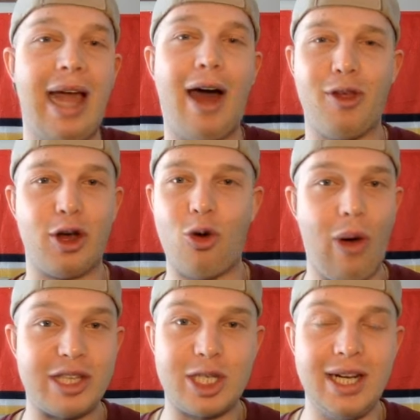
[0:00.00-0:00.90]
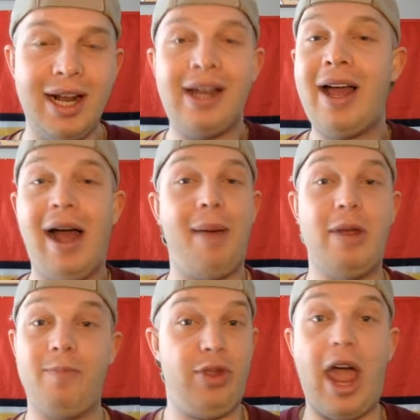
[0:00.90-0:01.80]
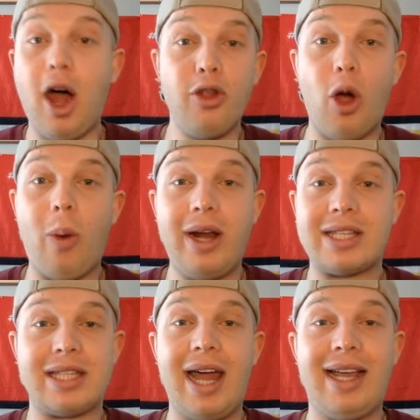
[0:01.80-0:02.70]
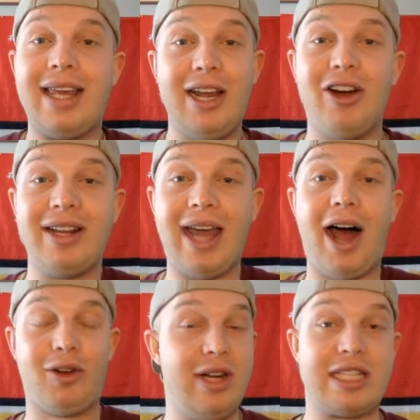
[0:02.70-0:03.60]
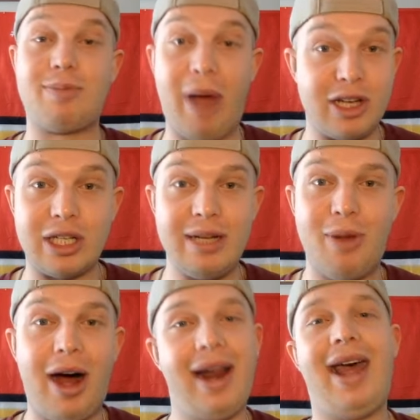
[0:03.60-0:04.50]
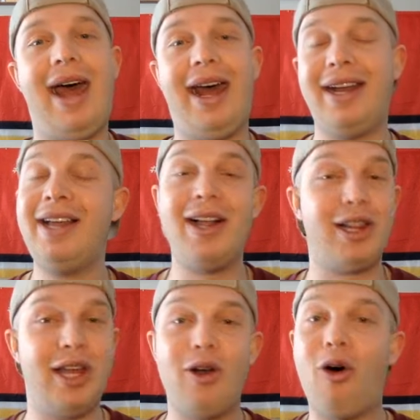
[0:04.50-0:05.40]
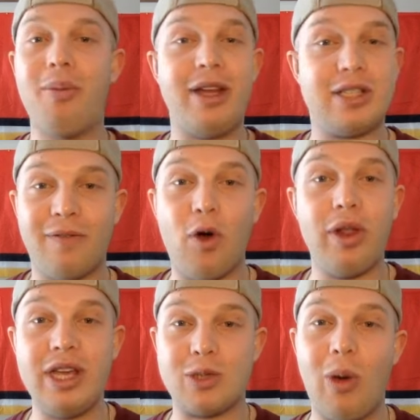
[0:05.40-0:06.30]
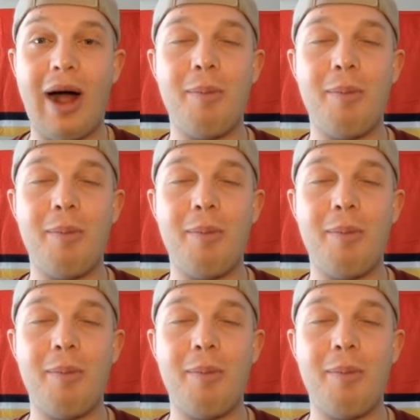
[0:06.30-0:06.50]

out of the question. I mean, they all know what it's like here in Calgary, especially Monahan, Lindholm, and Toffoli as well.